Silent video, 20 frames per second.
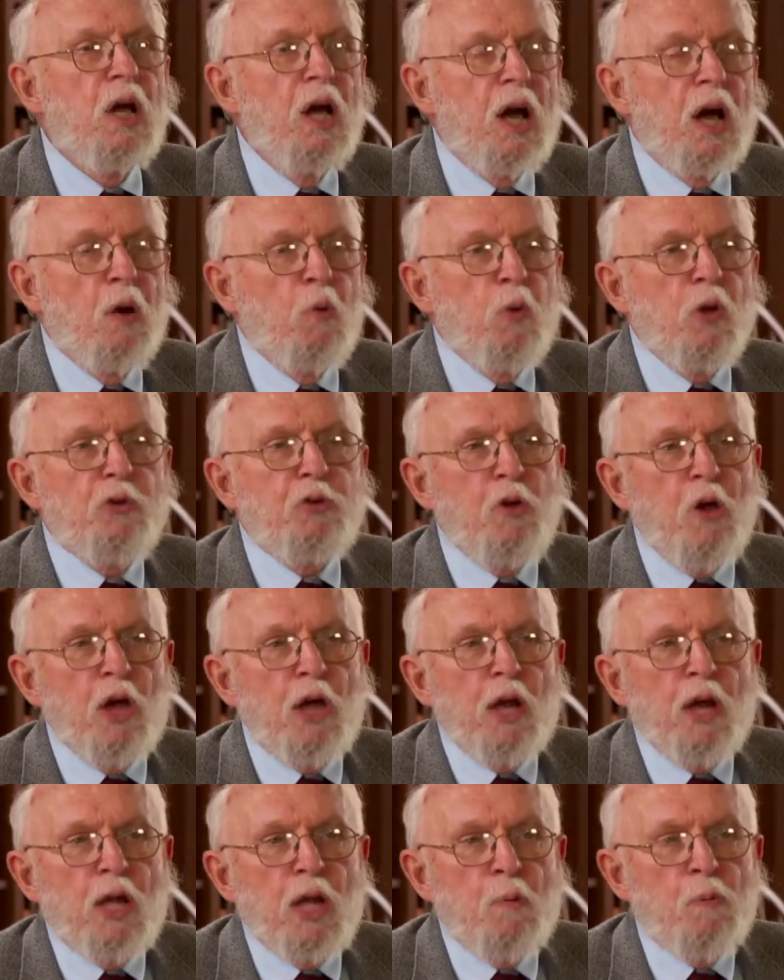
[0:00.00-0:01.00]
Uh, we'll
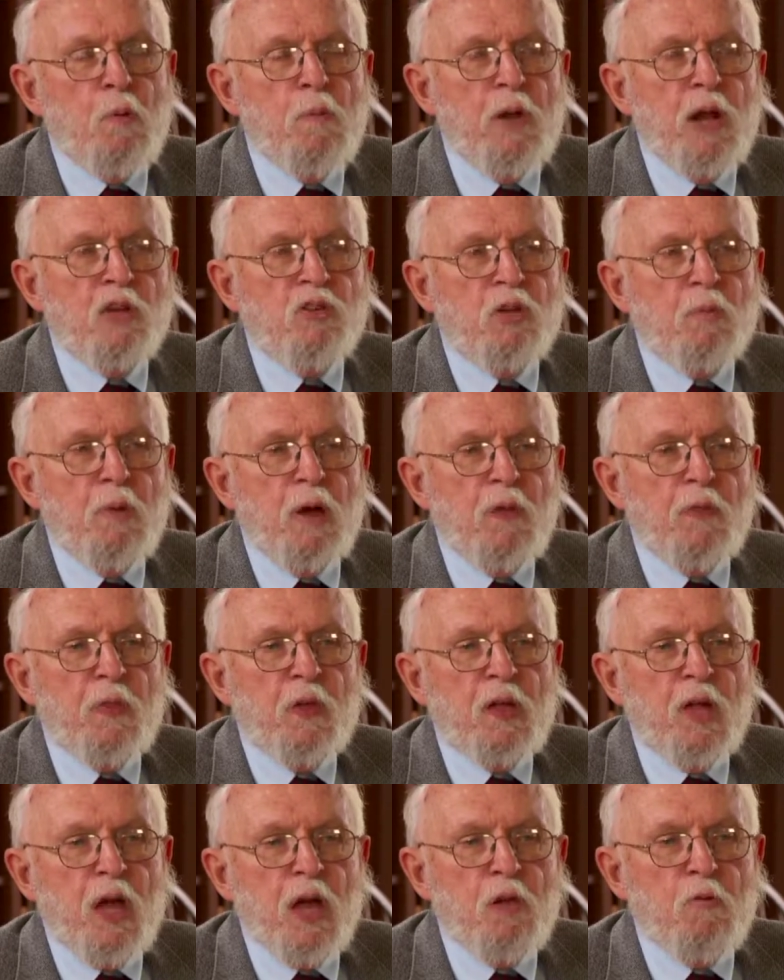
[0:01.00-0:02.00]
talk in a couple of minutes about
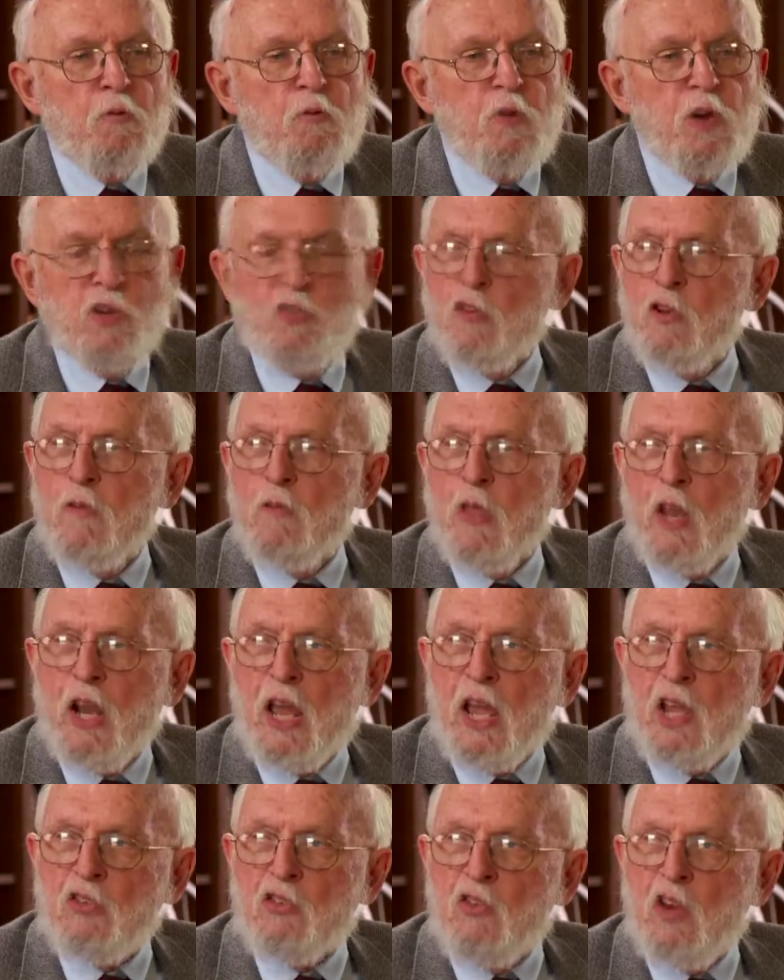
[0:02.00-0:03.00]
the kind of vision of the
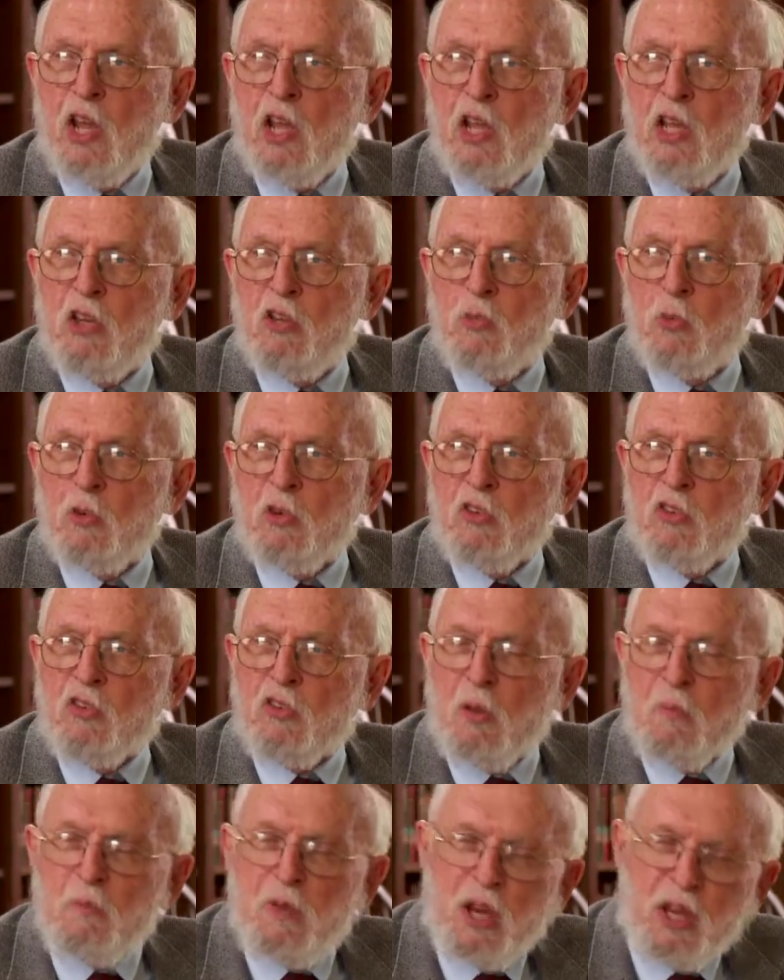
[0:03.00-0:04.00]
last days, which
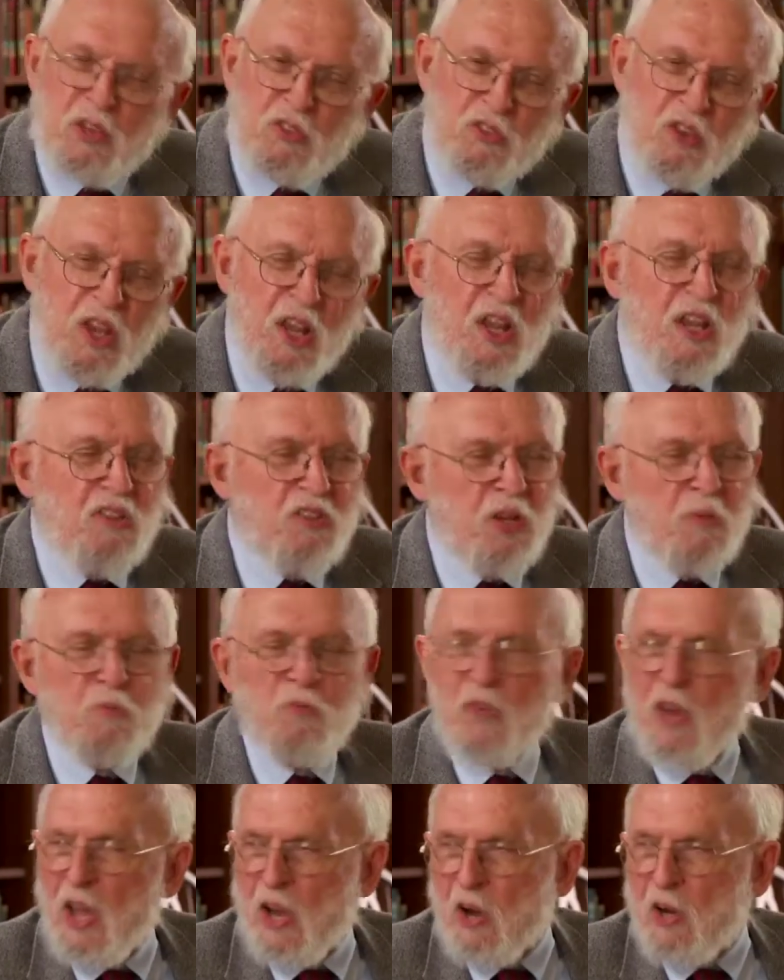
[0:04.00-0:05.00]
some days
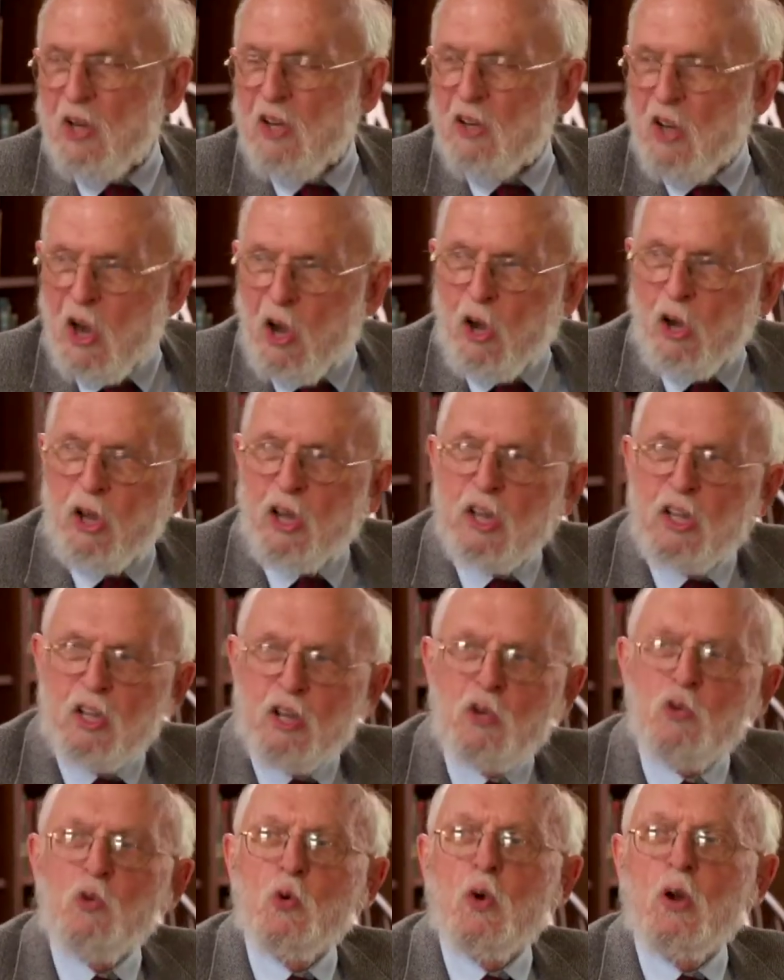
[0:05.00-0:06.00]
seems not entirely
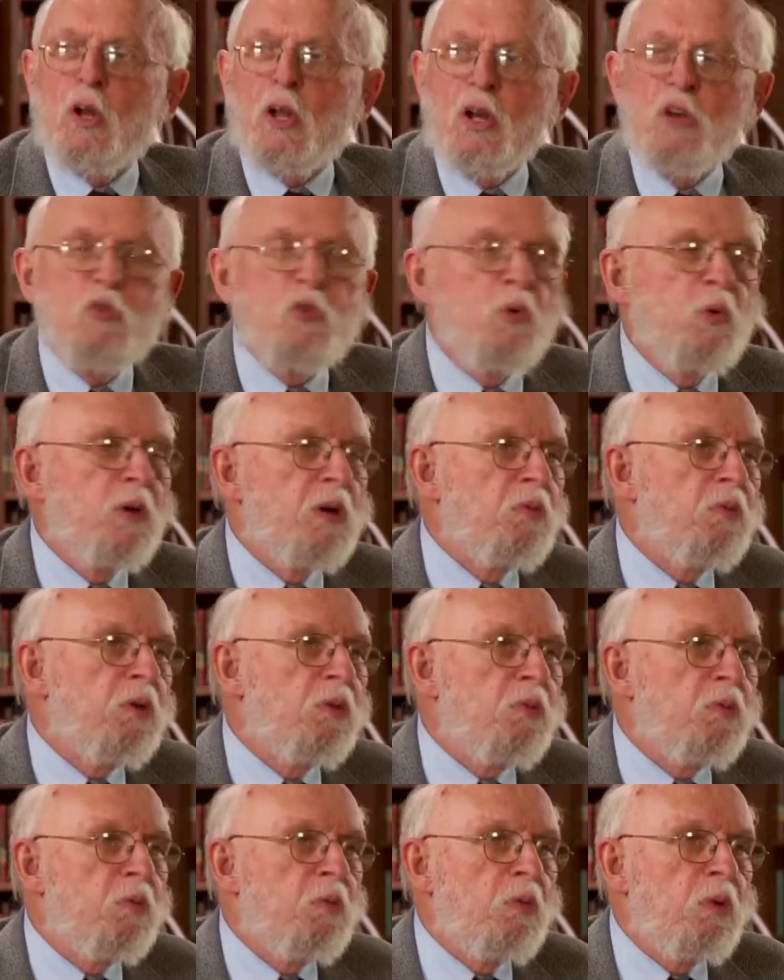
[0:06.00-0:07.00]
congru- congruent
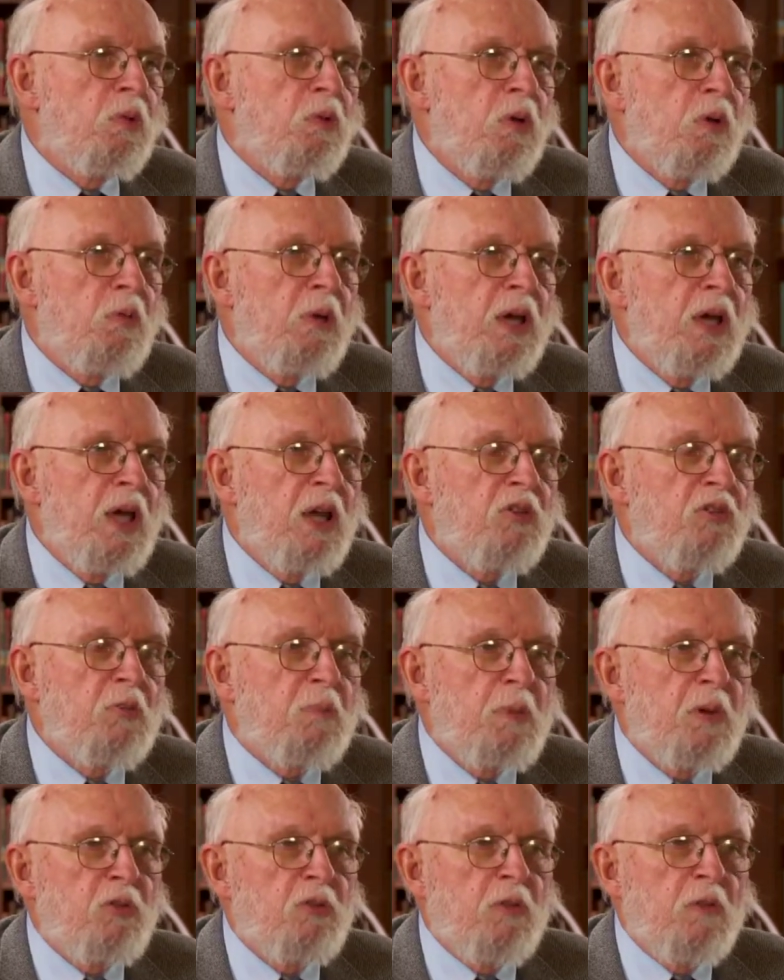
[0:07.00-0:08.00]
with, with what we get as a
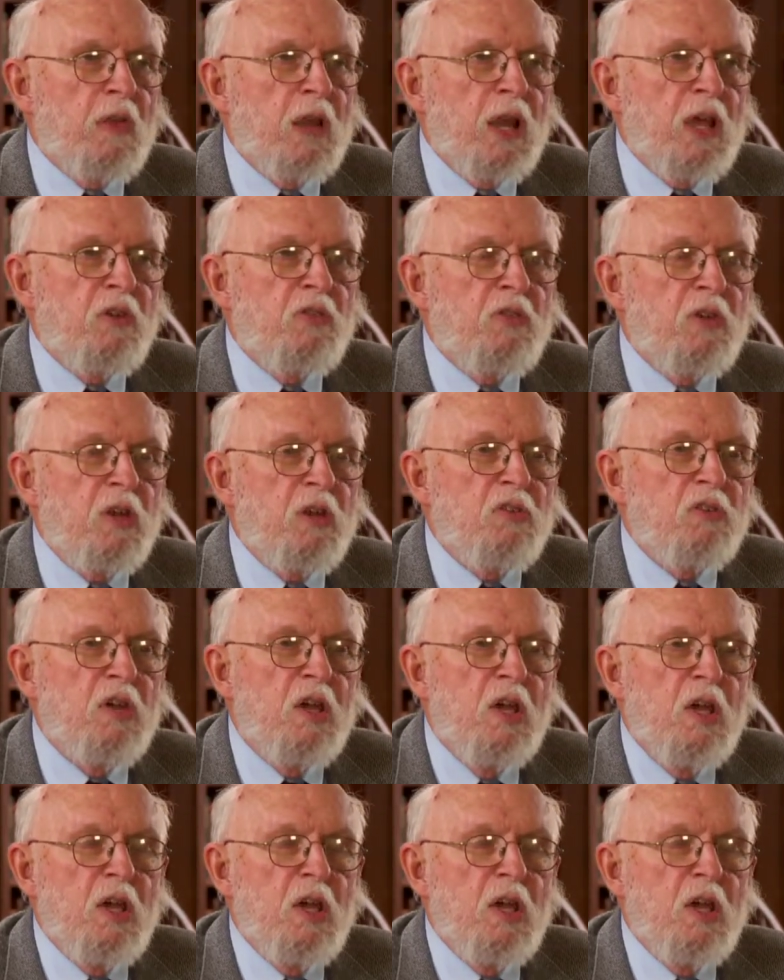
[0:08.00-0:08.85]
picture of the last days